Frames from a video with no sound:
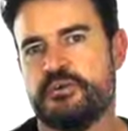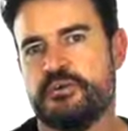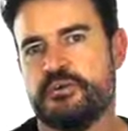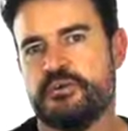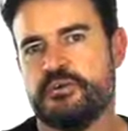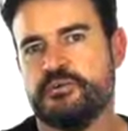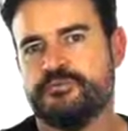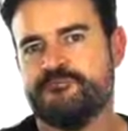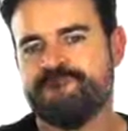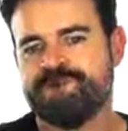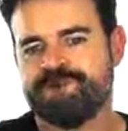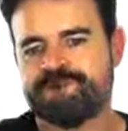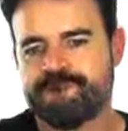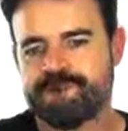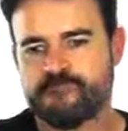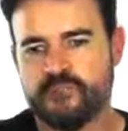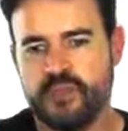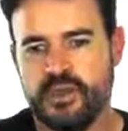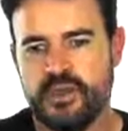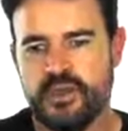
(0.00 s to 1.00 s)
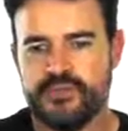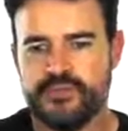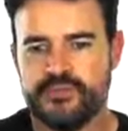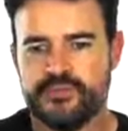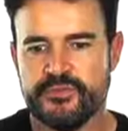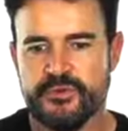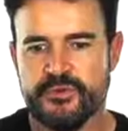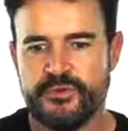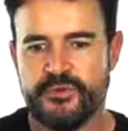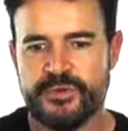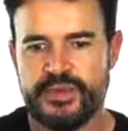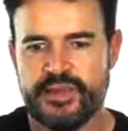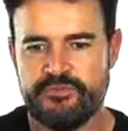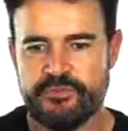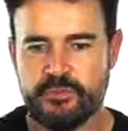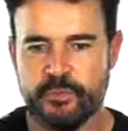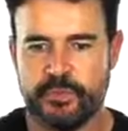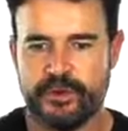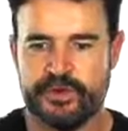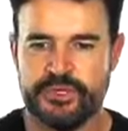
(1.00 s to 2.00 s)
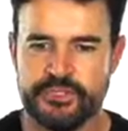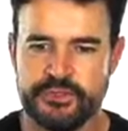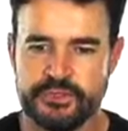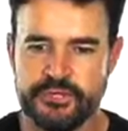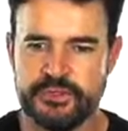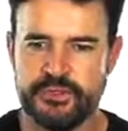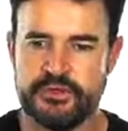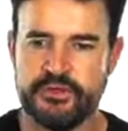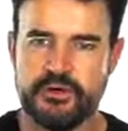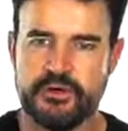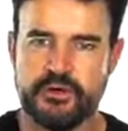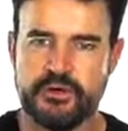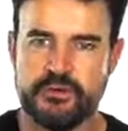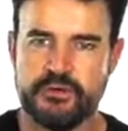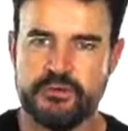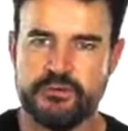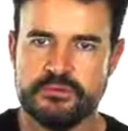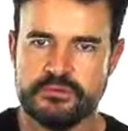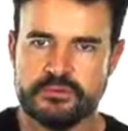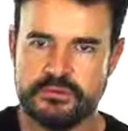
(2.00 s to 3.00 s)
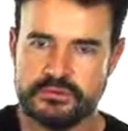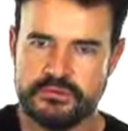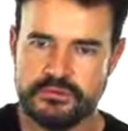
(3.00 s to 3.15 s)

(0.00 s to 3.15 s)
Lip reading: And so, in other words, you need to go